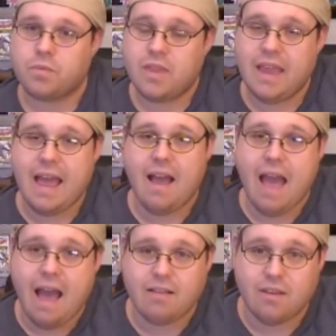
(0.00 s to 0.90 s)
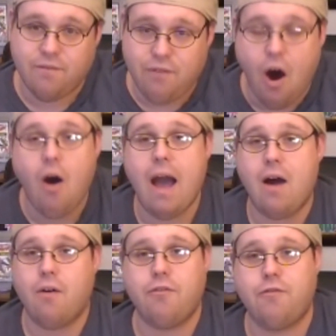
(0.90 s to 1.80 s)
the
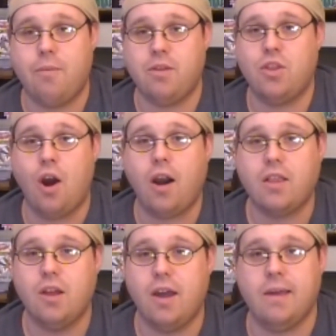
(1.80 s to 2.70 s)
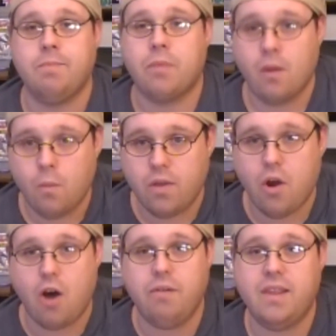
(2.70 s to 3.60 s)
fallout from the Dark Knight with
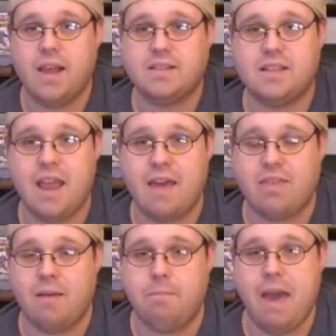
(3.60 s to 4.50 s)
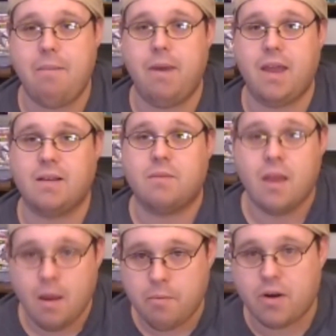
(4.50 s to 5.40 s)
Harvey Dent's death and Batman
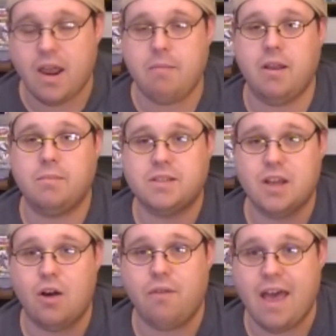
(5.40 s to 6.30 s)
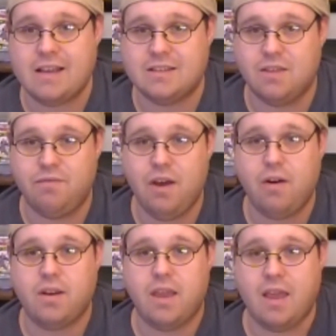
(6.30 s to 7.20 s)
proclaiming himself as the
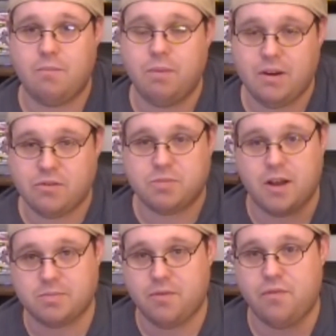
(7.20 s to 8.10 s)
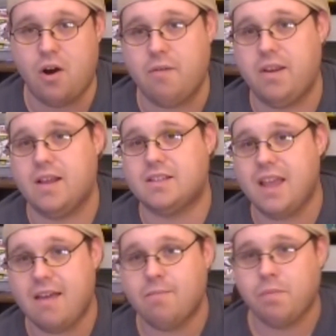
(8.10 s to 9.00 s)
villain and being responsible for Harvey Dent's
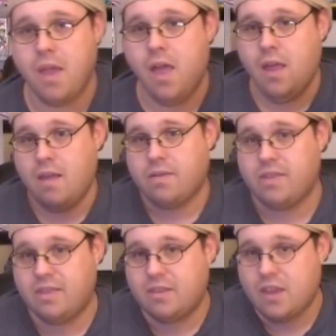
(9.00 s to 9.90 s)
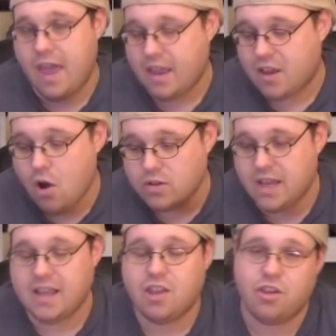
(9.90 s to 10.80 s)
death. It goes
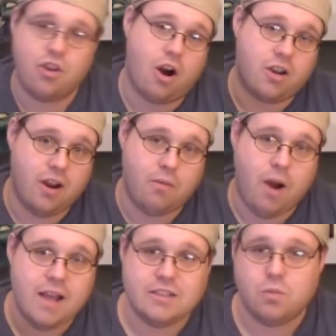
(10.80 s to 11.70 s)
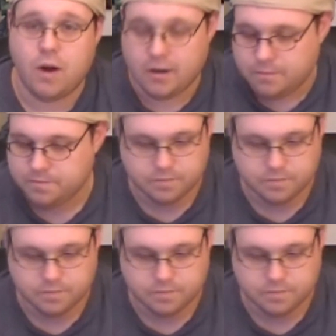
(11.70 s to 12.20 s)
into the Dark Knight Rises where